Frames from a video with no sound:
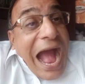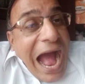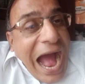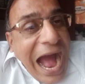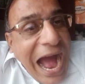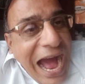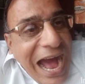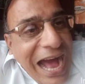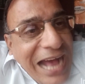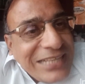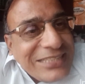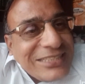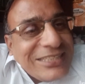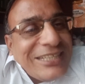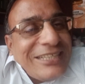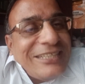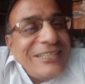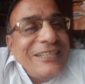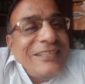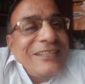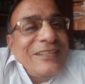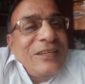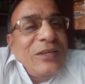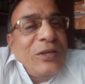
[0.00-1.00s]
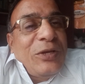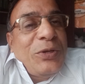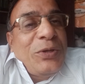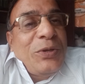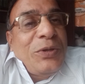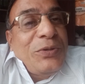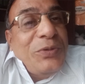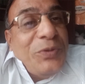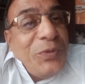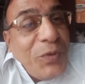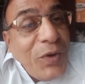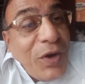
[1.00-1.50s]
ask
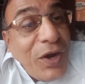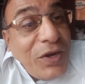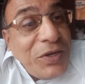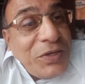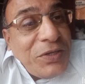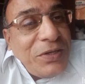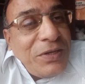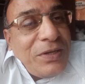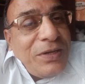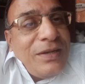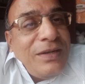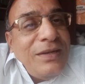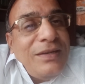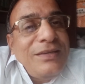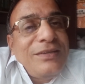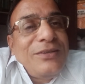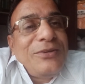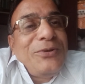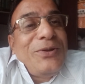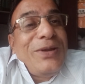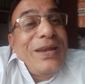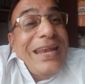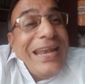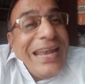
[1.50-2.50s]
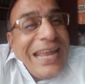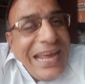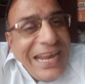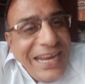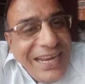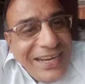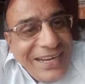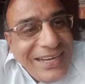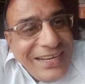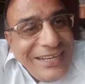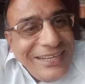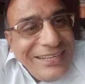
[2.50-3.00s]
you all to
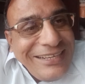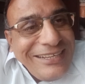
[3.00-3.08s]
like,